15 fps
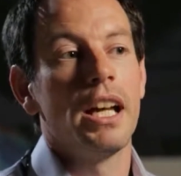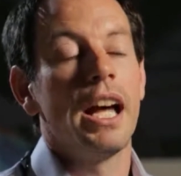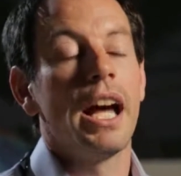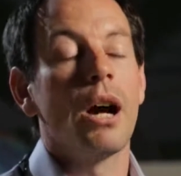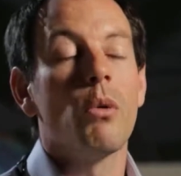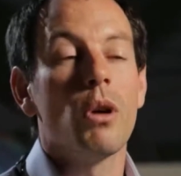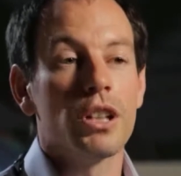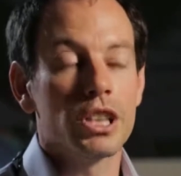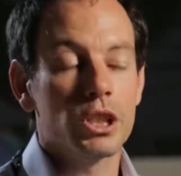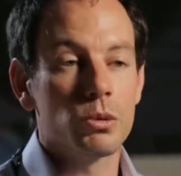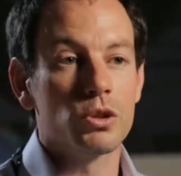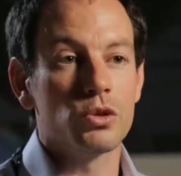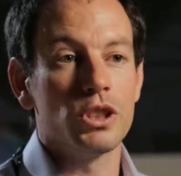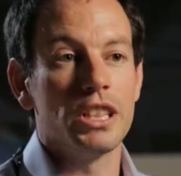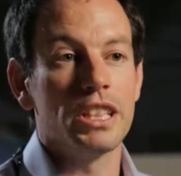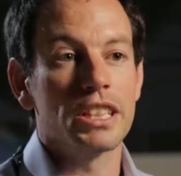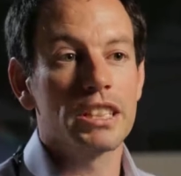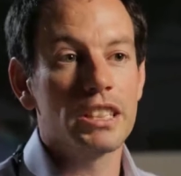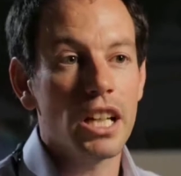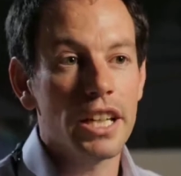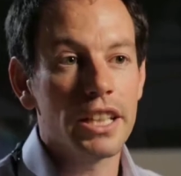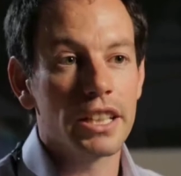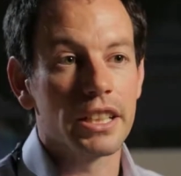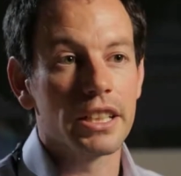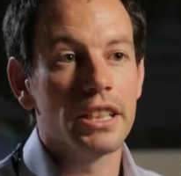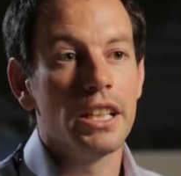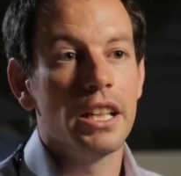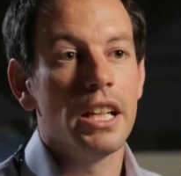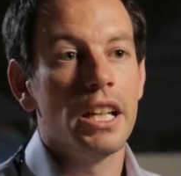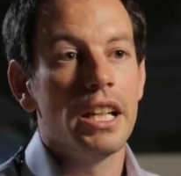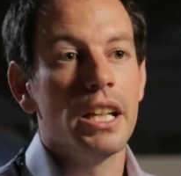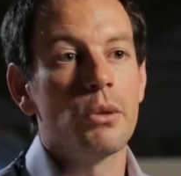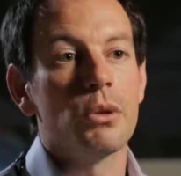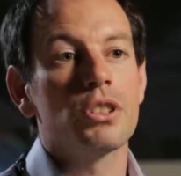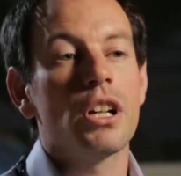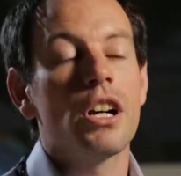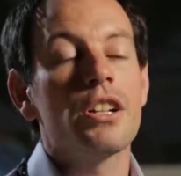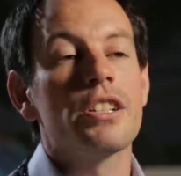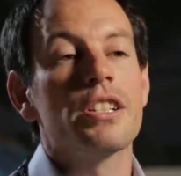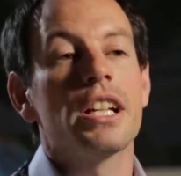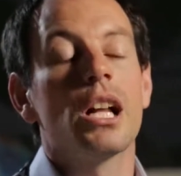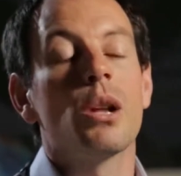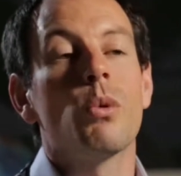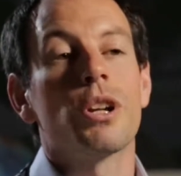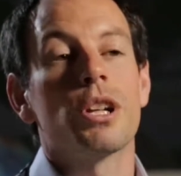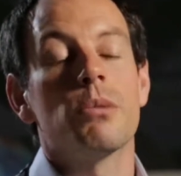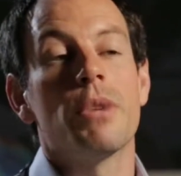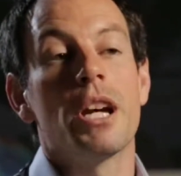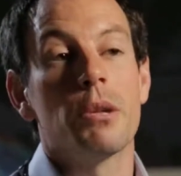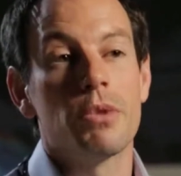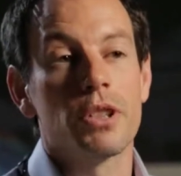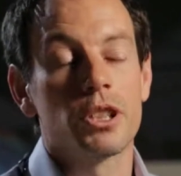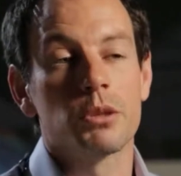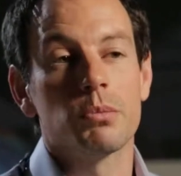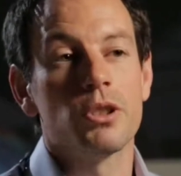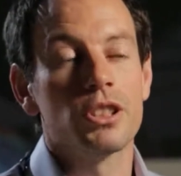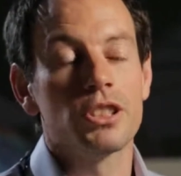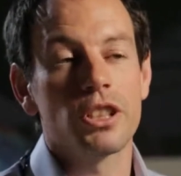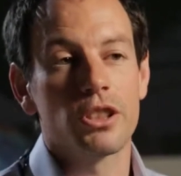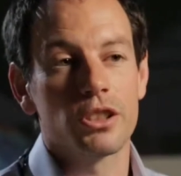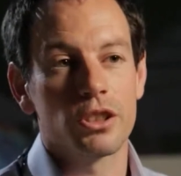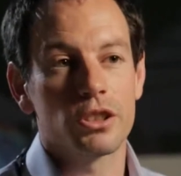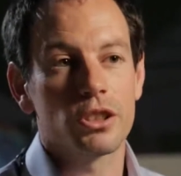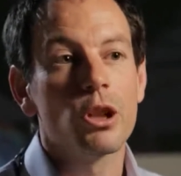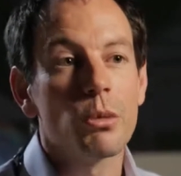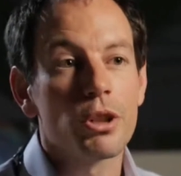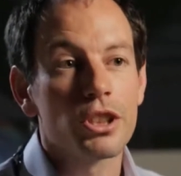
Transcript: Uh, while this was really exciting, it was hard to tell what it meant because pulsars are so